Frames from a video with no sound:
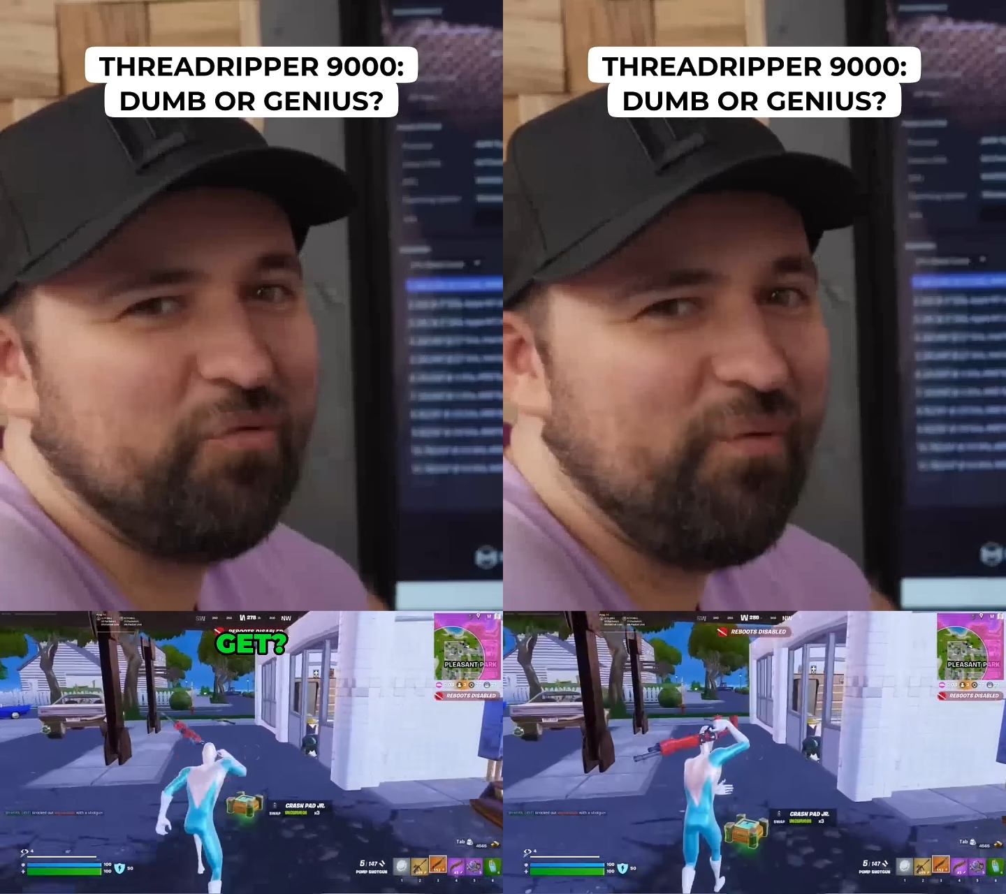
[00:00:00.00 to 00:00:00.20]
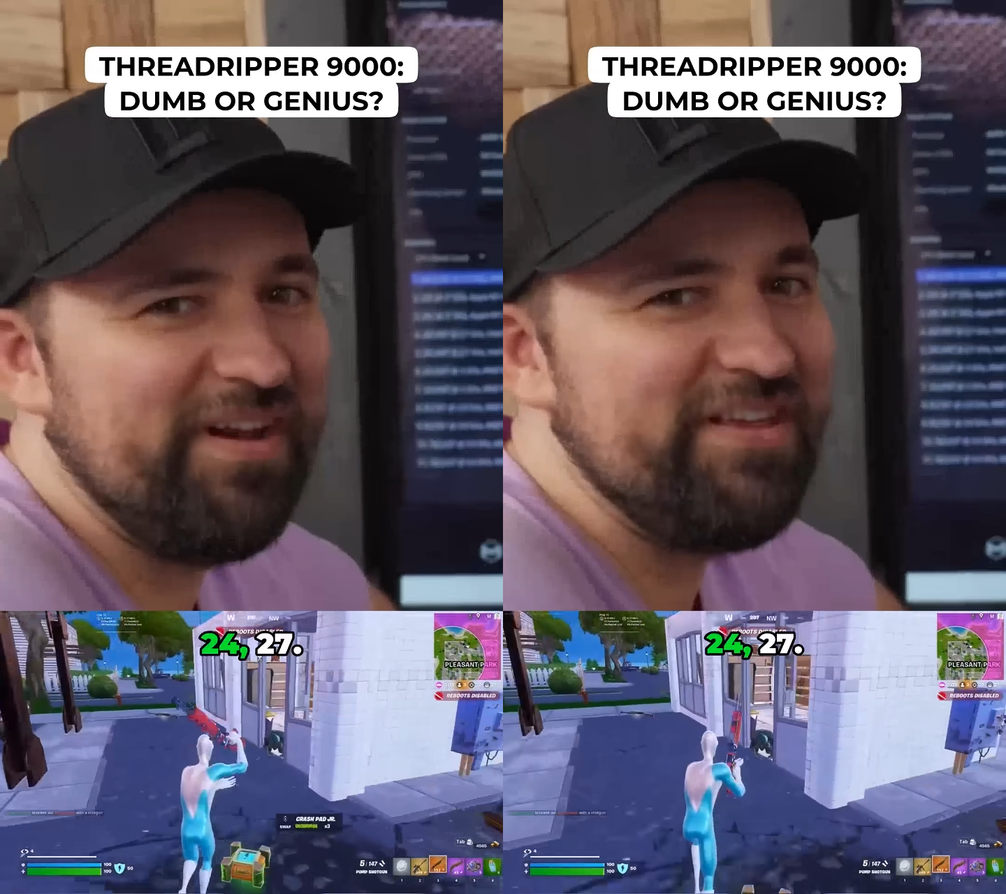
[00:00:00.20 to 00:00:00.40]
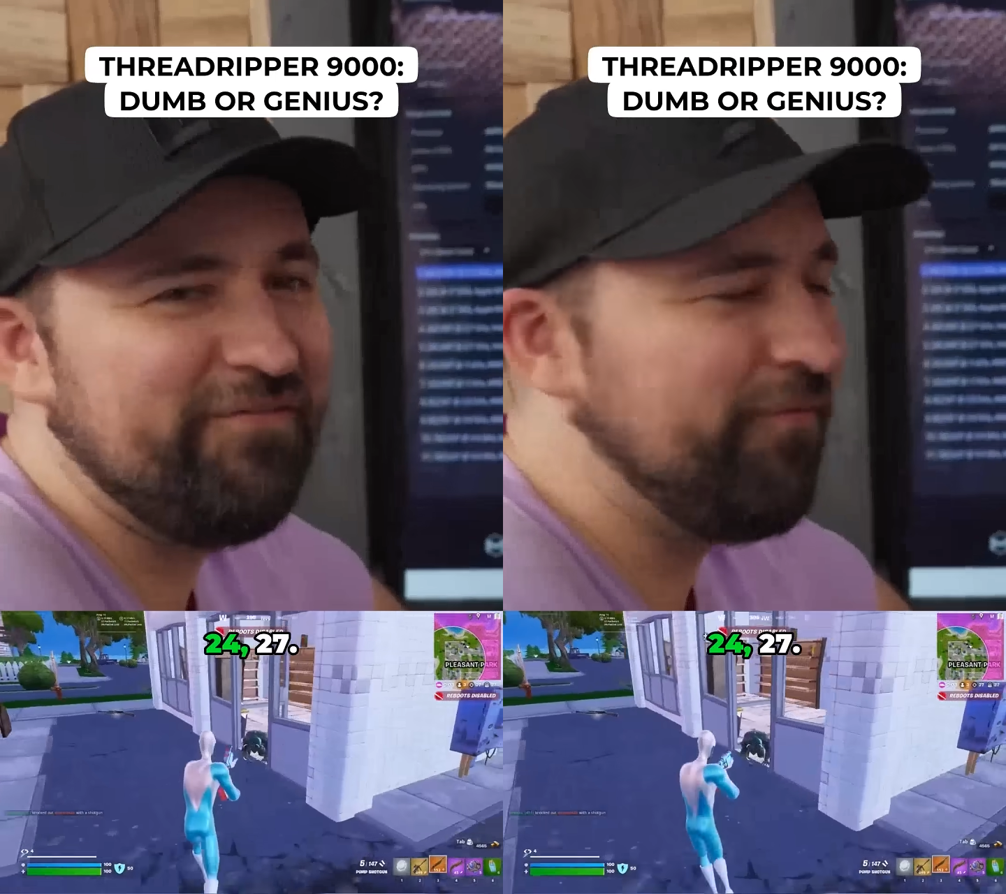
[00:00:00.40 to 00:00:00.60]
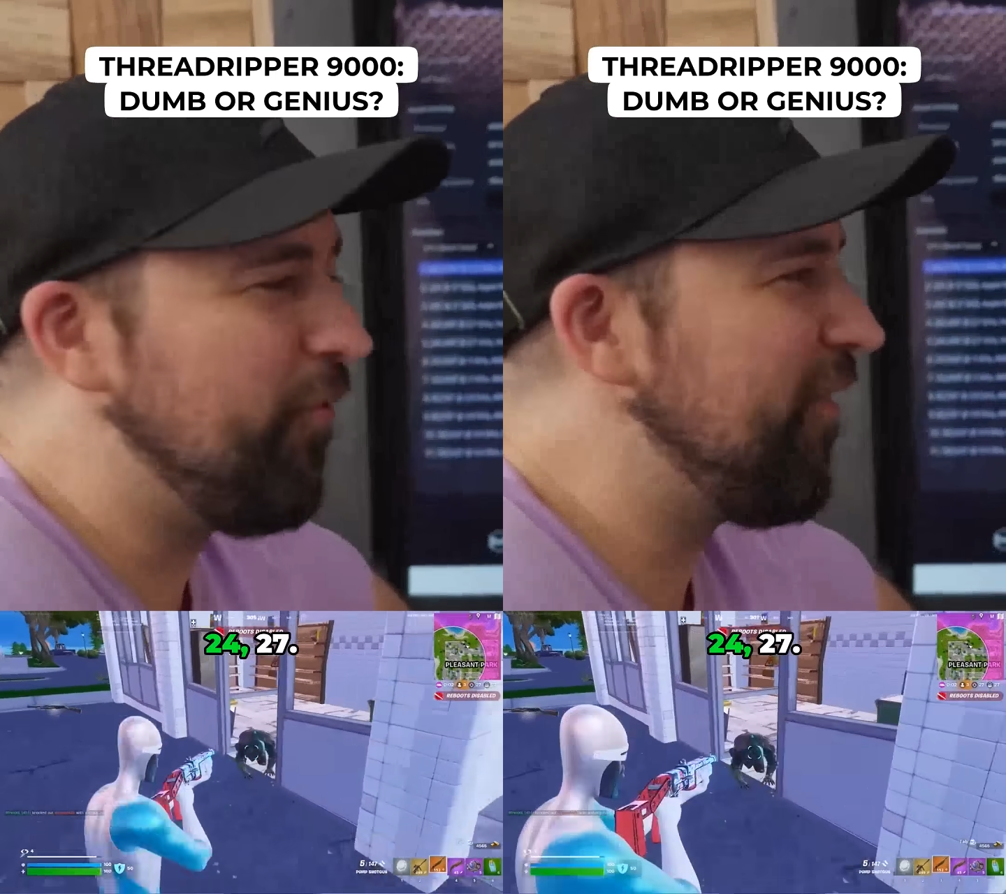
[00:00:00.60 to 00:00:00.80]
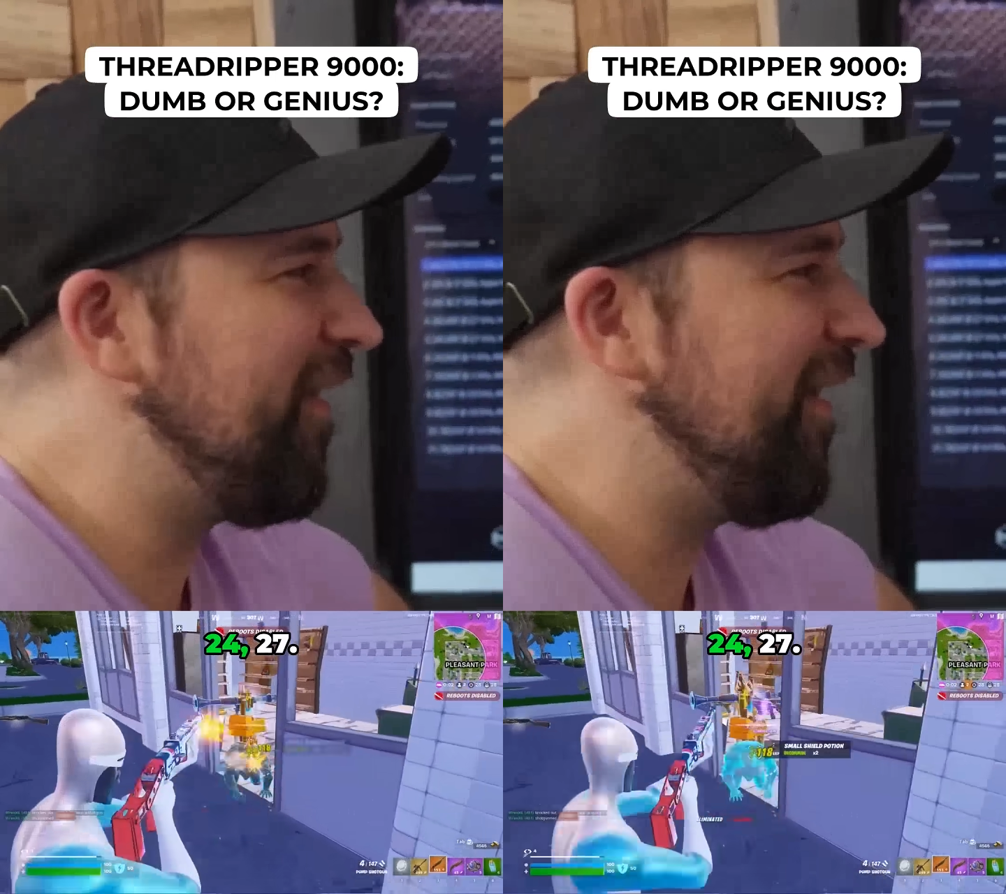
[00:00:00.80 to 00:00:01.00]

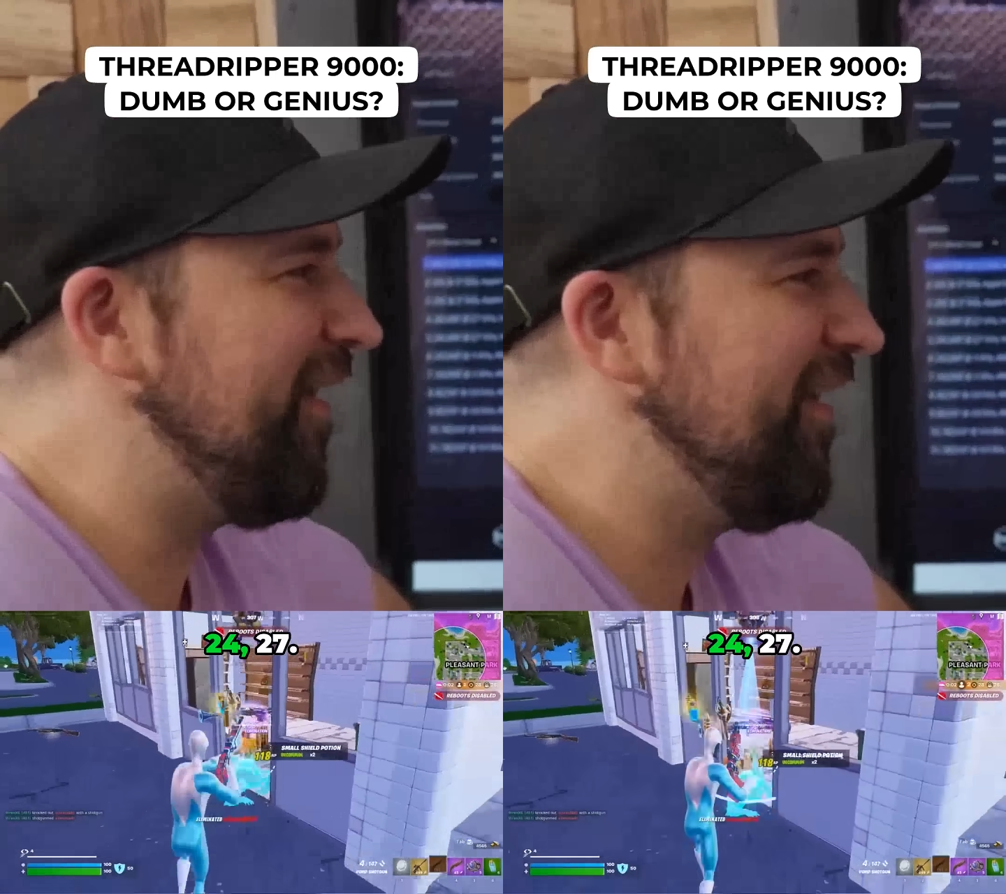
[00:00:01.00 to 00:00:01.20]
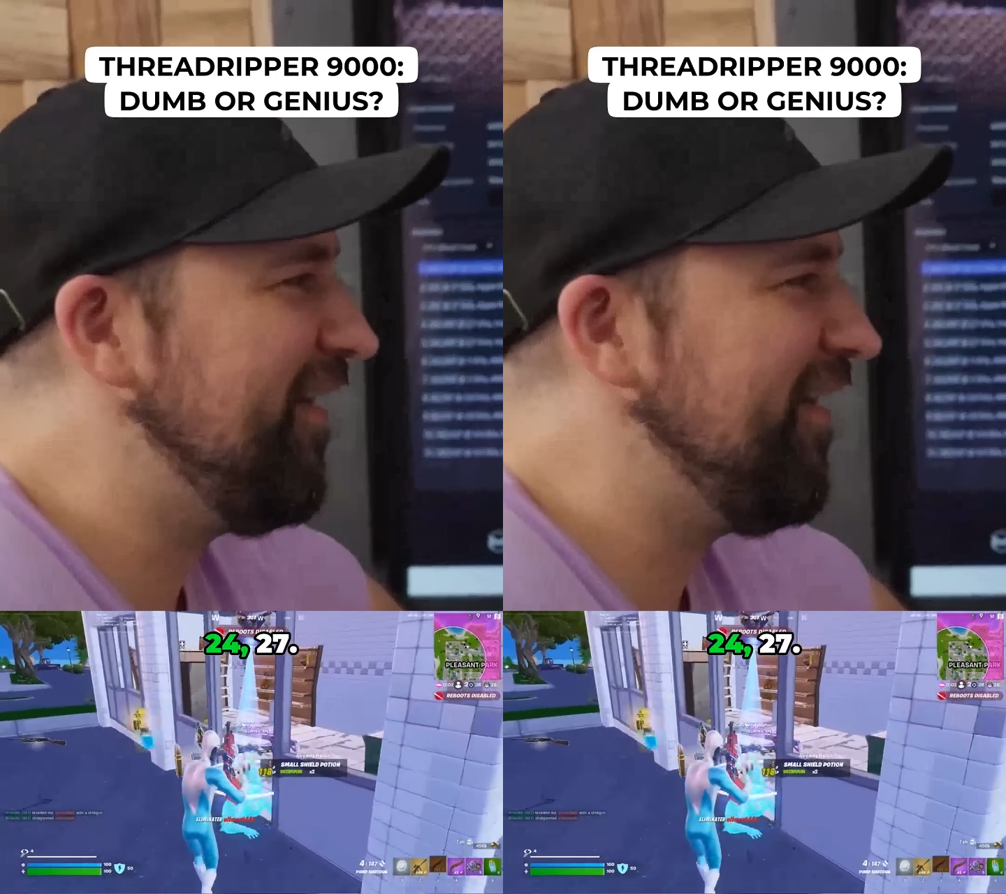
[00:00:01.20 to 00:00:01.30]
24,